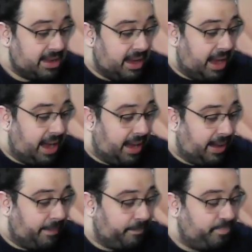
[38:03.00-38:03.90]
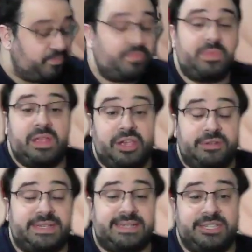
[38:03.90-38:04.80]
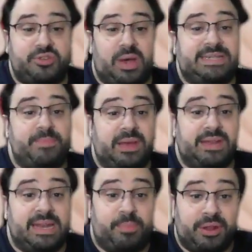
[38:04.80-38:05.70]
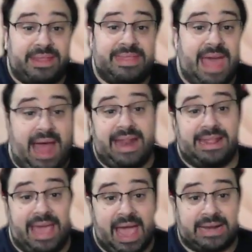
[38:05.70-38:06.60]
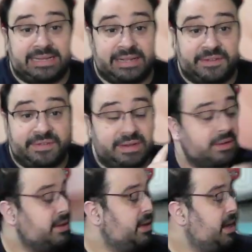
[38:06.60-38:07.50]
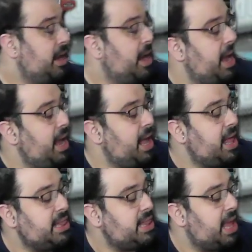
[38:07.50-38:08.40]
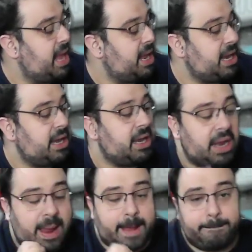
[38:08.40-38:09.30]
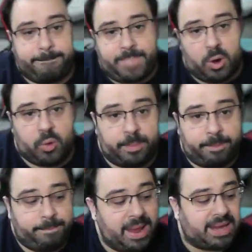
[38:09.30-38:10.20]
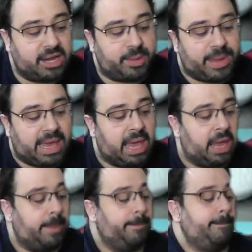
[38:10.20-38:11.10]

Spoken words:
use Decidueye's ability to put that in the active, and then, boom, make another big hit.